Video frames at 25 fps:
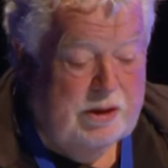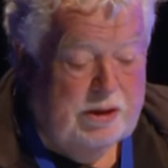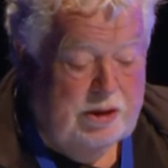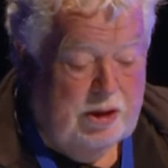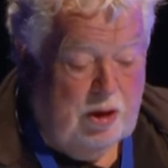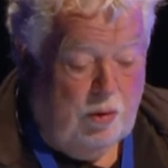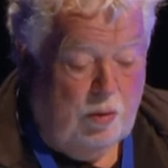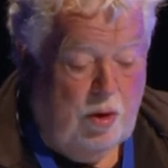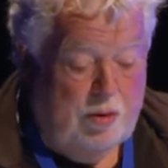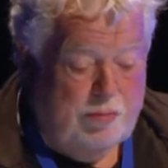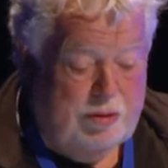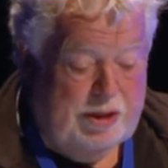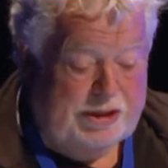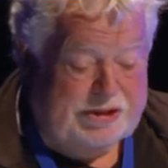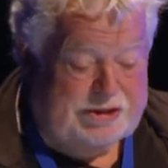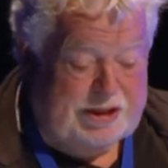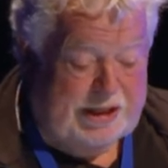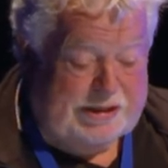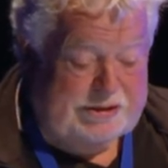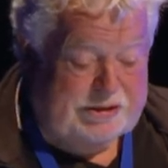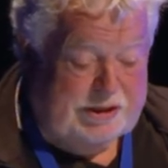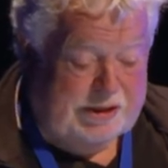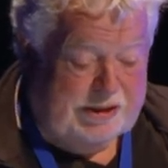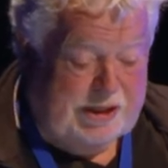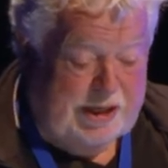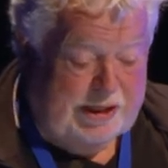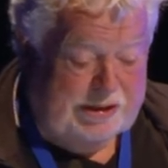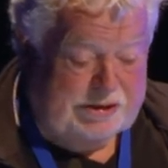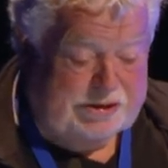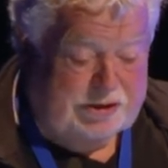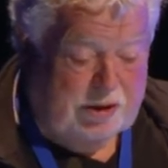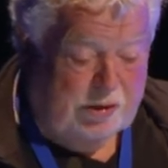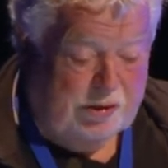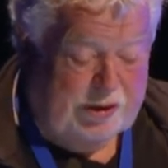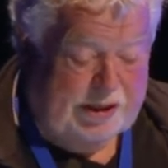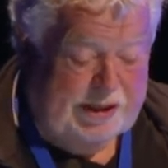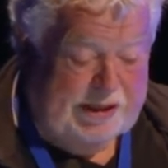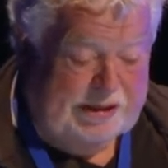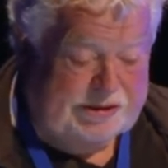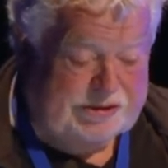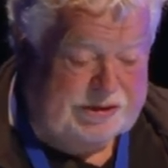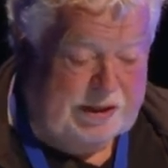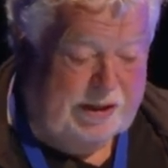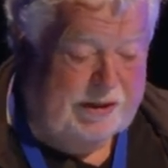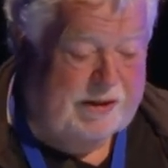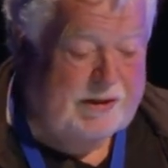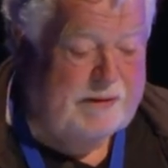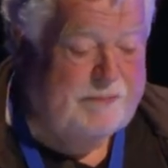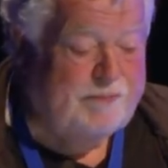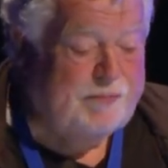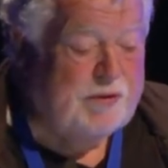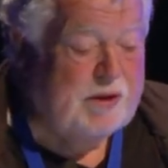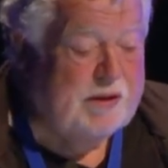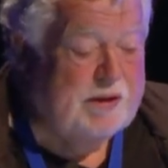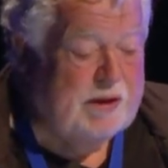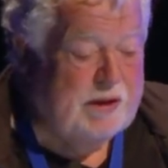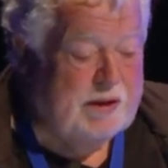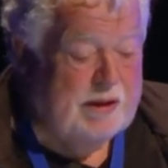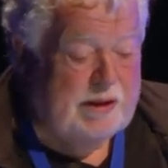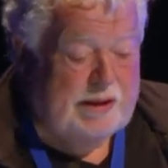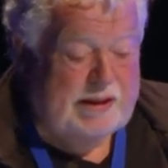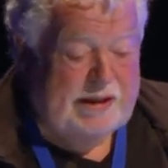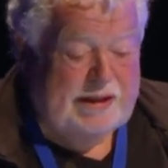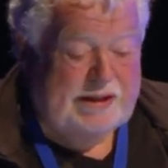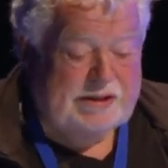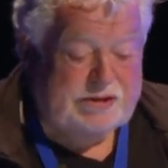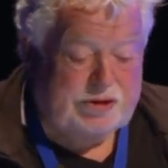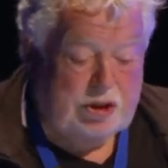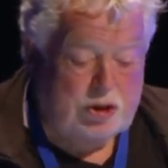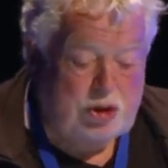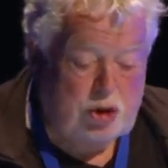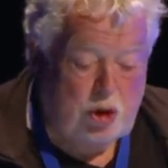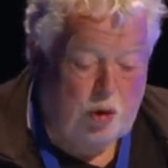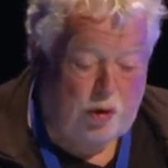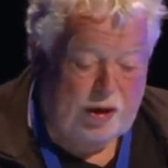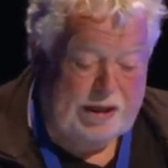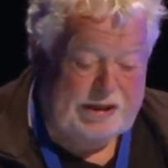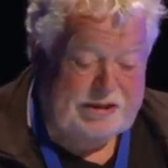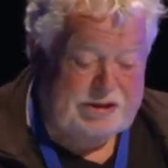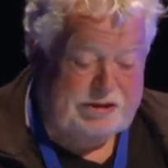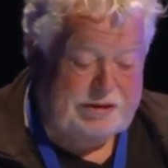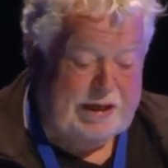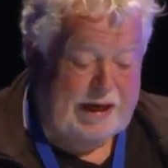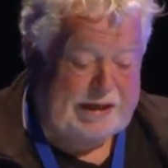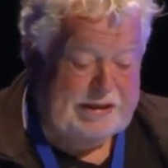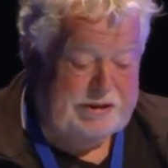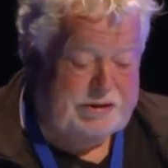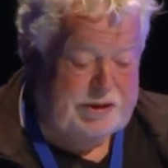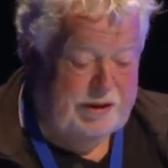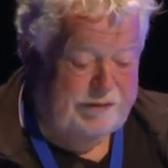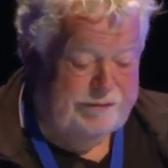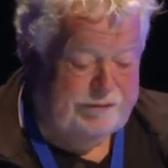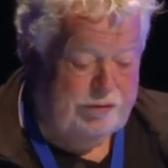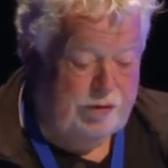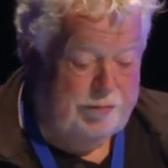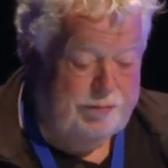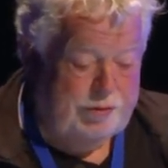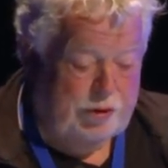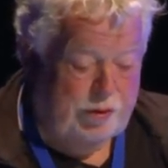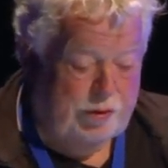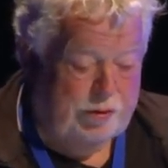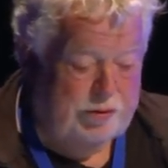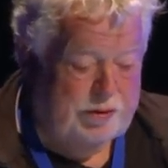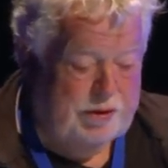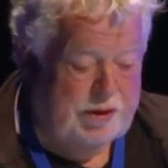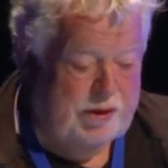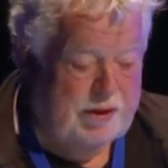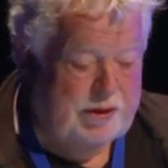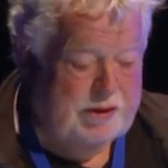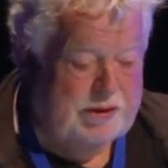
You know, when we say to kids, look, here's the noise data from